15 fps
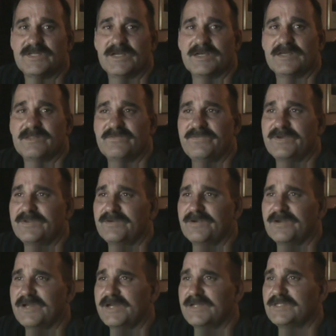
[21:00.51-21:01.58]
I got the
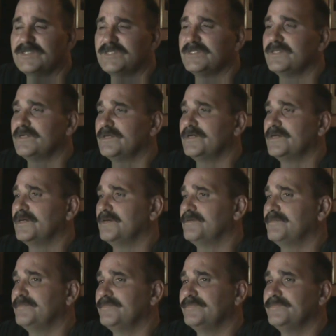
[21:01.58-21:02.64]
fender etched. Uh,
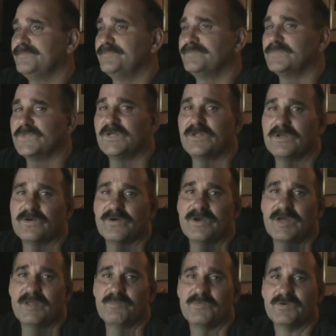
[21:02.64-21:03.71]
gonna go
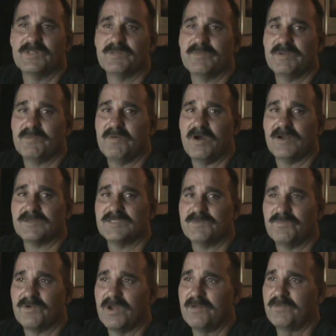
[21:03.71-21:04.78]
ahead and put them in epoxy
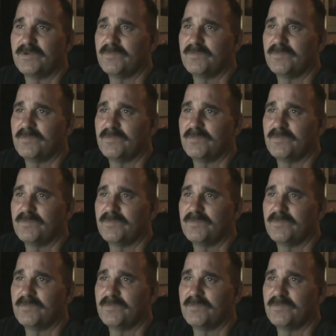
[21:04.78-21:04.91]
primer